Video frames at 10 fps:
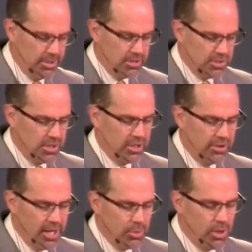But there's the
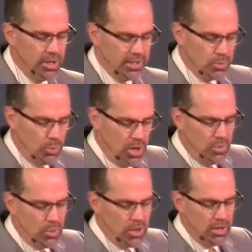Greek word, it's
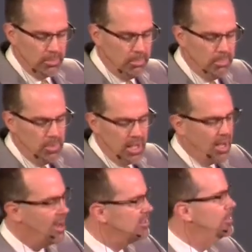one word
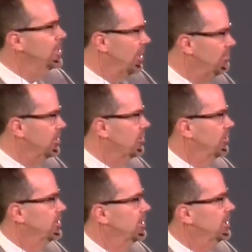husband
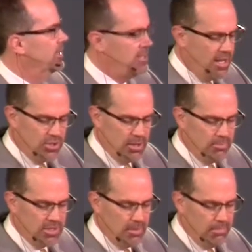lovers. Teach
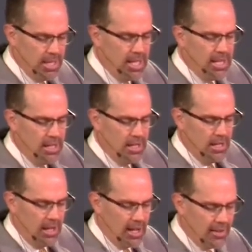them to be
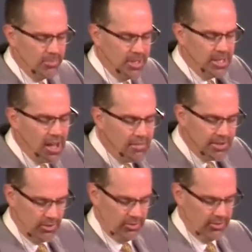husband
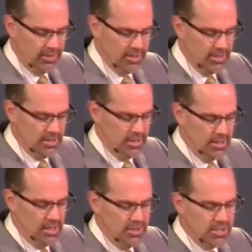lovers.
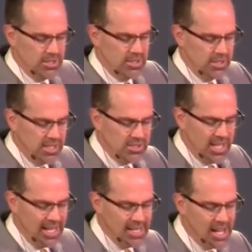This, this
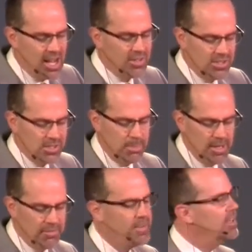cannot just
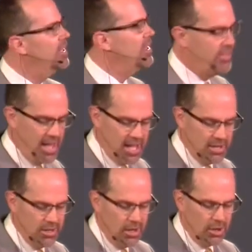be a feeling
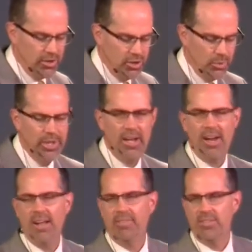then, or you would
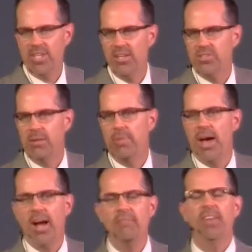not have to teach them
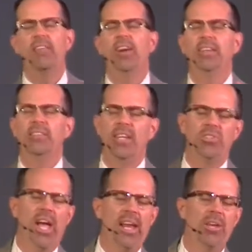that. I've never had to
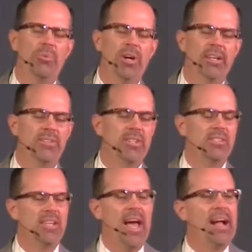teach anyone
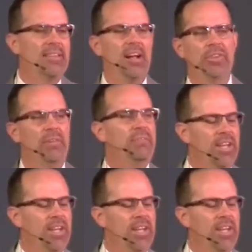just to act out their